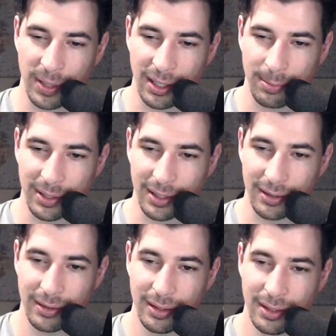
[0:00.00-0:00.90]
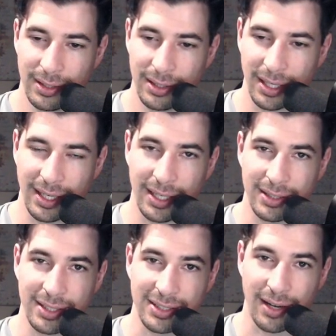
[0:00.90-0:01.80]
up a
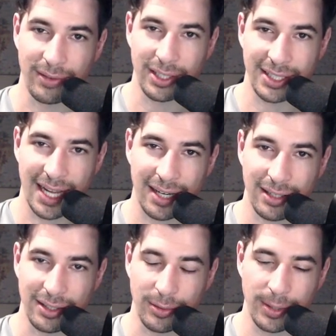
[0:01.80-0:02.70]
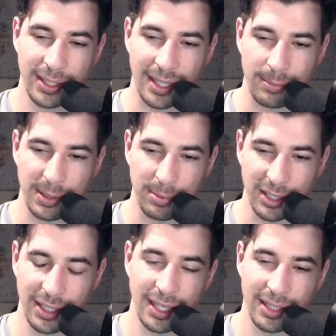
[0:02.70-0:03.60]
discovered attack on the queen, that'd be
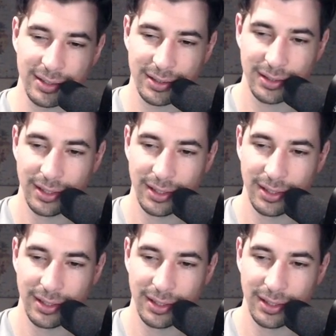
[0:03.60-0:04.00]
pretty nice.